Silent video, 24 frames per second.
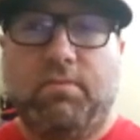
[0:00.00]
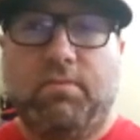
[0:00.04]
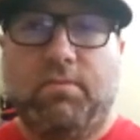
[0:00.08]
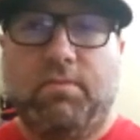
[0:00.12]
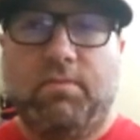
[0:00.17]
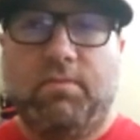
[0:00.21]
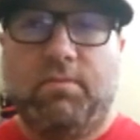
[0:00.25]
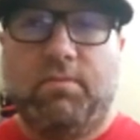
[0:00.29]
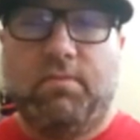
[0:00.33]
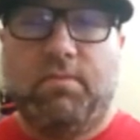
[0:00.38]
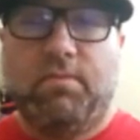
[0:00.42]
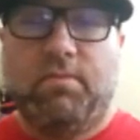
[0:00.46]

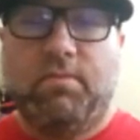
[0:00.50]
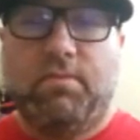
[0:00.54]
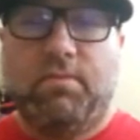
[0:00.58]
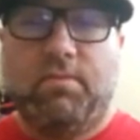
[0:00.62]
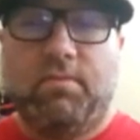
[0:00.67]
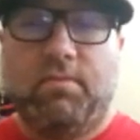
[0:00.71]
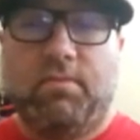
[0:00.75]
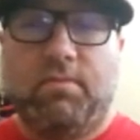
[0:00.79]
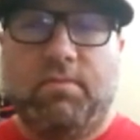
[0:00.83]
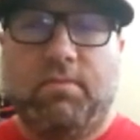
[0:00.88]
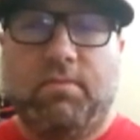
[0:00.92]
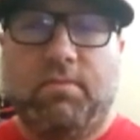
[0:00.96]

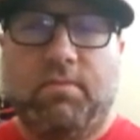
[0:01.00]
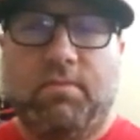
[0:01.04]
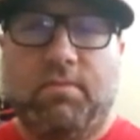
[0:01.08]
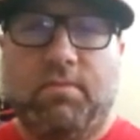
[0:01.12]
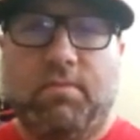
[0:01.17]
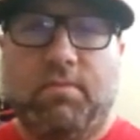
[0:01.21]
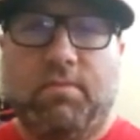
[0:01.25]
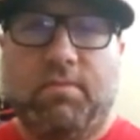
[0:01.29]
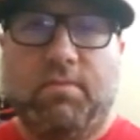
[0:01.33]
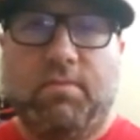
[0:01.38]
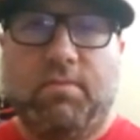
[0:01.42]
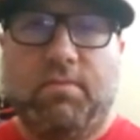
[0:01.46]

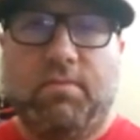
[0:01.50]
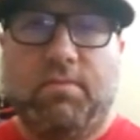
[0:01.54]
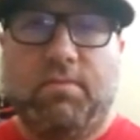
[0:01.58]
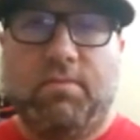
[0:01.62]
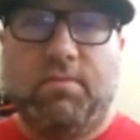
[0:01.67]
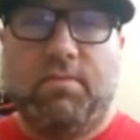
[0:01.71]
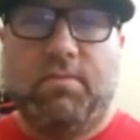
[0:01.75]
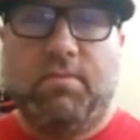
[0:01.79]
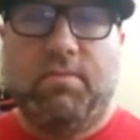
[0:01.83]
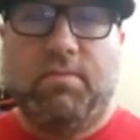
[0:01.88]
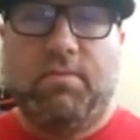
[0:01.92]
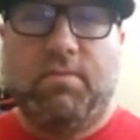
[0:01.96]

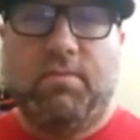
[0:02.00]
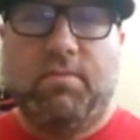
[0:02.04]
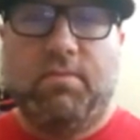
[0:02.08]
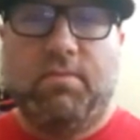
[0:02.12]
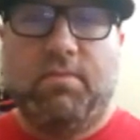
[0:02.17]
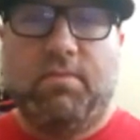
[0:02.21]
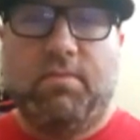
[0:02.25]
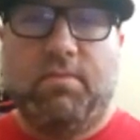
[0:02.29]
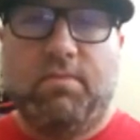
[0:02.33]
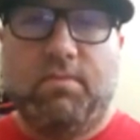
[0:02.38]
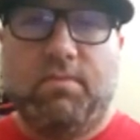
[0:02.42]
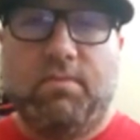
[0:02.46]

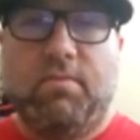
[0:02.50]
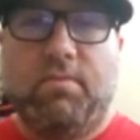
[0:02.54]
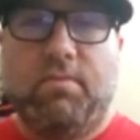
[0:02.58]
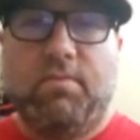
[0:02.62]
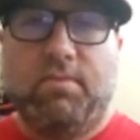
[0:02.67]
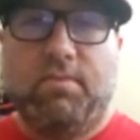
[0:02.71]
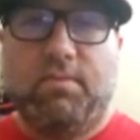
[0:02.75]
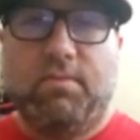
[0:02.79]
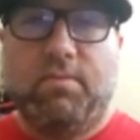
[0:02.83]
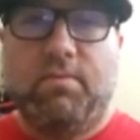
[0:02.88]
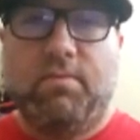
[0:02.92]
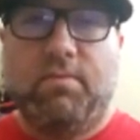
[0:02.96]

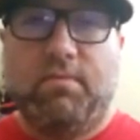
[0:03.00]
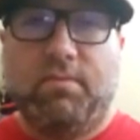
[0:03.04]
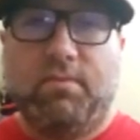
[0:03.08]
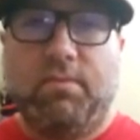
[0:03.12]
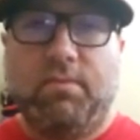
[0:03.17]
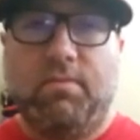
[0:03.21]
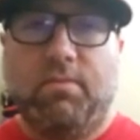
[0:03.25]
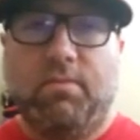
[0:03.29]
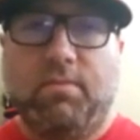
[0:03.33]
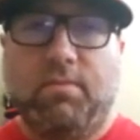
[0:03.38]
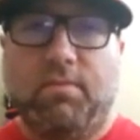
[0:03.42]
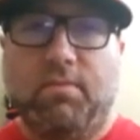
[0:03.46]

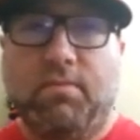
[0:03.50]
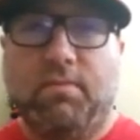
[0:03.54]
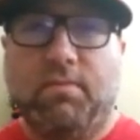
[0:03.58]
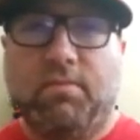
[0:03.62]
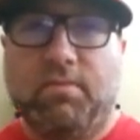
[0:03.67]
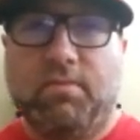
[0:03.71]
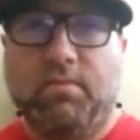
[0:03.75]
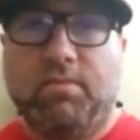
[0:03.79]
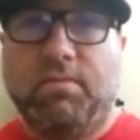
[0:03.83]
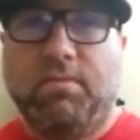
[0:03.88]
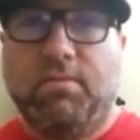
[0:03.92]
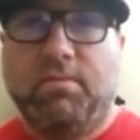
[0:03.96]

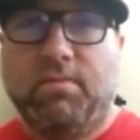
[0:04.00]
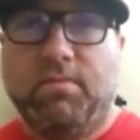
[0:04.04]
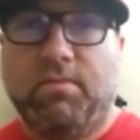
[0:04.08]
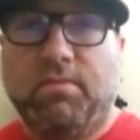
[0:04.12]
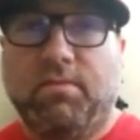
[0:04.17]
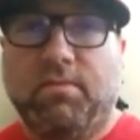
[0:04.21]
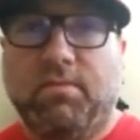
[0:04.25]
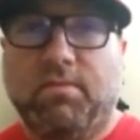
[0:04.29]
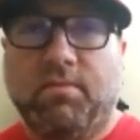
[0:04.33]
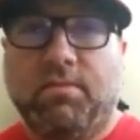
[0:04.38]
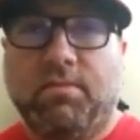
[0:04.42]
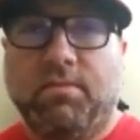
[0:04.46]

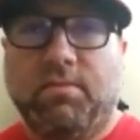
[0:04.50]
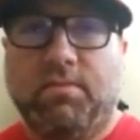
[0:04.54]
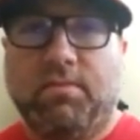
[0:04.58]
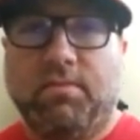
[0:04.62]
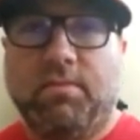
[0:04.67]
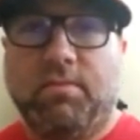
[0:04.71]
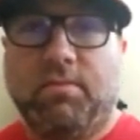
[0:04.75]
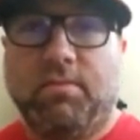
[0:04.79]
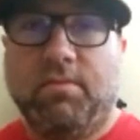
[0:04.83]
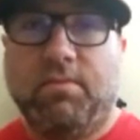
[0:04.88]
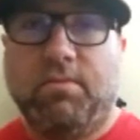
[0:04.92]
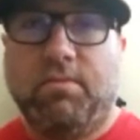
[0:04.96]

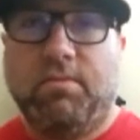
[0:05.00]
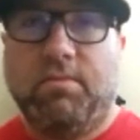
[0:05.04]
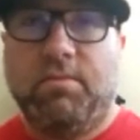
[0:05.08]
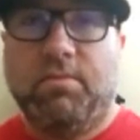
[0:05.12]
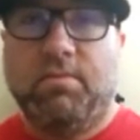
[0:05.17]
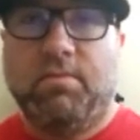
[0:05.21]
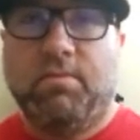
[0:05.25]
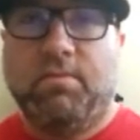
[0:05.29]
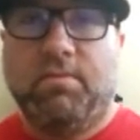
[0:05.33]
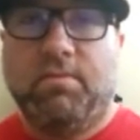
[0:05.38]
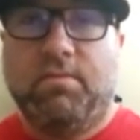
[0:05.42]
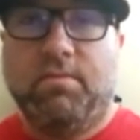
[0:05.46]

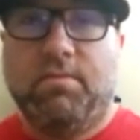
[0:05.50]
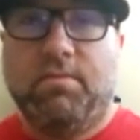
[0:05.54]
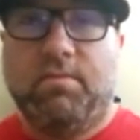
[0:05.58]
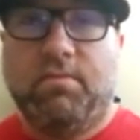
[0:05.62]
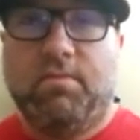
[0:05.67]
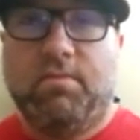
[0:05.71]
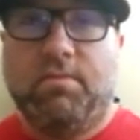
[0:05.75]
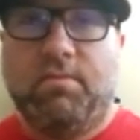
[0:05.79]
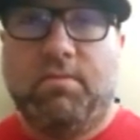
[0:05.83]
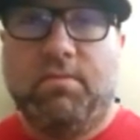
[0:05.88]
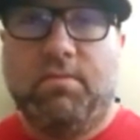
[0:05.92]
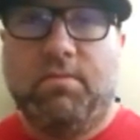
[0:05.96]

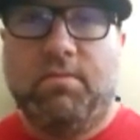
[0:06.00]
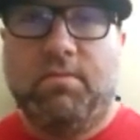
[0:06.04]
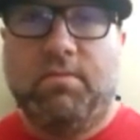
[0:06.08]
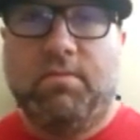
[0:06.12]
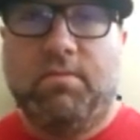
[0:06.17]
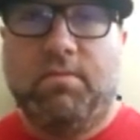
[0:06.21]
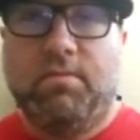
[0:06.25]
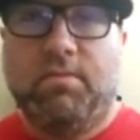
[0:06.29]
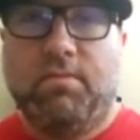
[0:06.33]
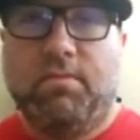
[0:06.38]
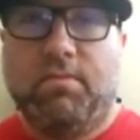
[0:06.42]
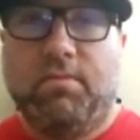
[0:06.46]

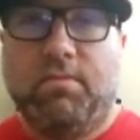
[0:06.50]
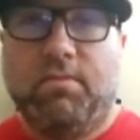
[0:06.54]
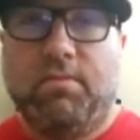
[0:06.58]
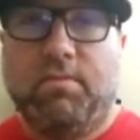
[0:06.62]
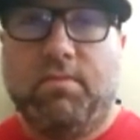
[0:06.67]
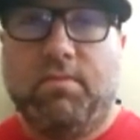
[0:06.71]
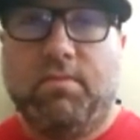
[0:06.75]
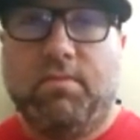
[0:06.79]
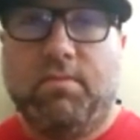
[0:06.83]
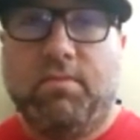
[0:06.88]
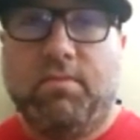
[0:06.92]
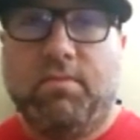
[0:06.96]

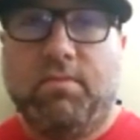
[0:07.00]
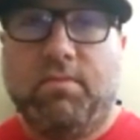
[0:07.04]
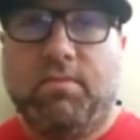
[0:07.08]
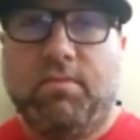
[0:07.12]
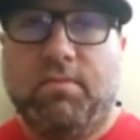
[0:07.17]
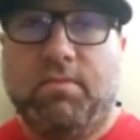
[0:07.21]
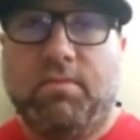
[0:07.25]
The person shown says nothing.